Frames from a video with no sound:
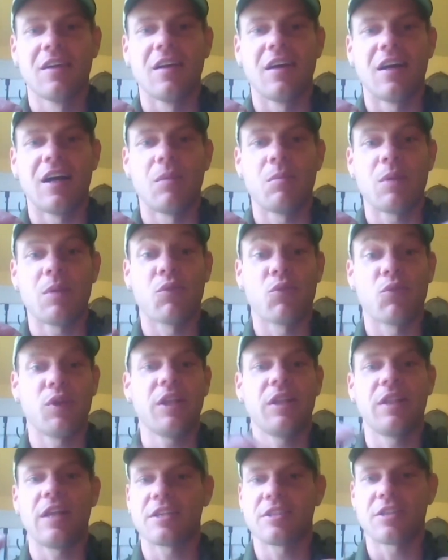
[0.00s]
it
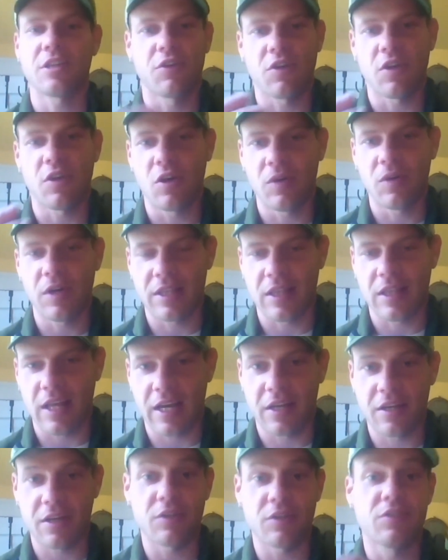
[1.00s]
really likes to grow in
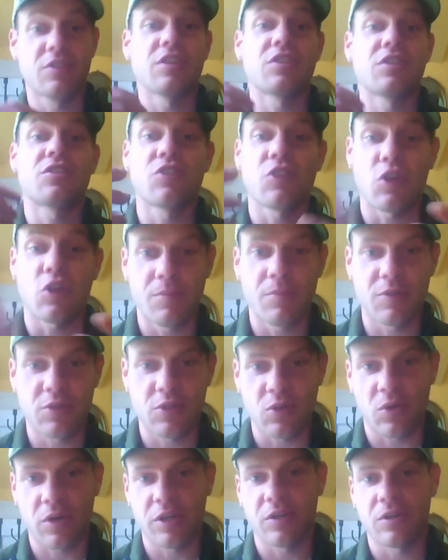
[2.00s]
like disturbed
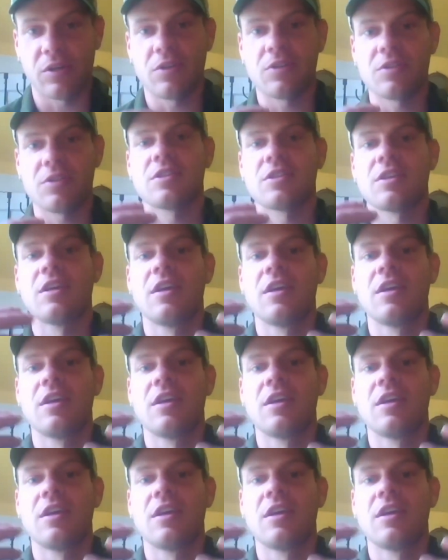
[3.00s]
soils